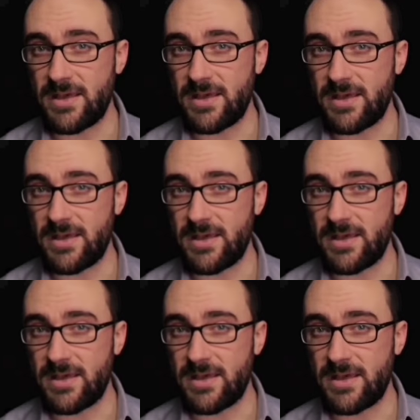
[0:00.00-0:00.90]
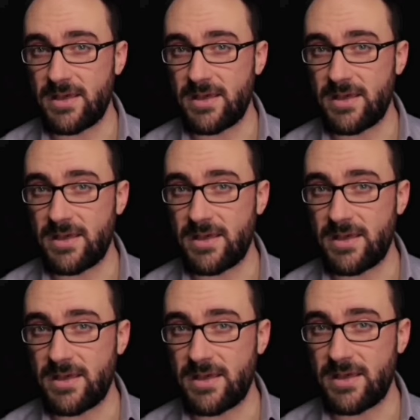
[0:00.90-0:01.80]

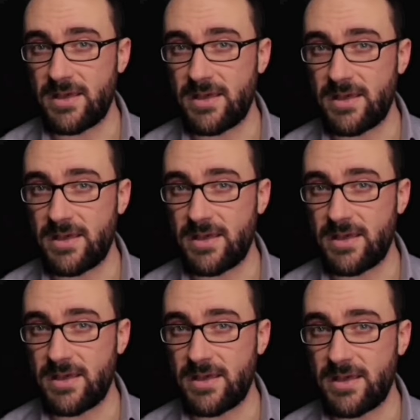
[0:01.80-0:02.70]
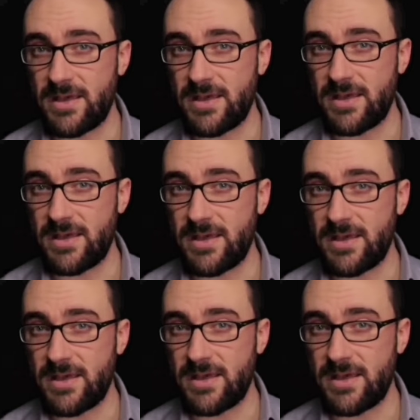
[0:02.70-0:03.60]

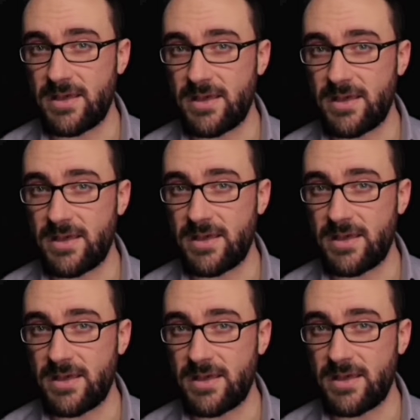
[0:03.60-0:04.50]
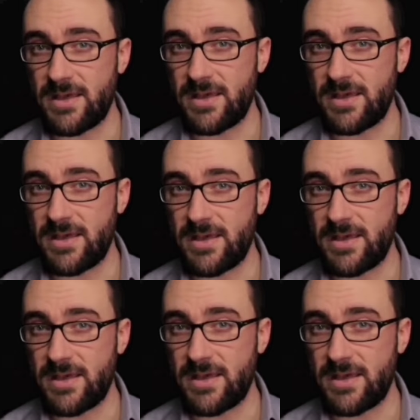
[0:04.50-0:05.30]
[no speech]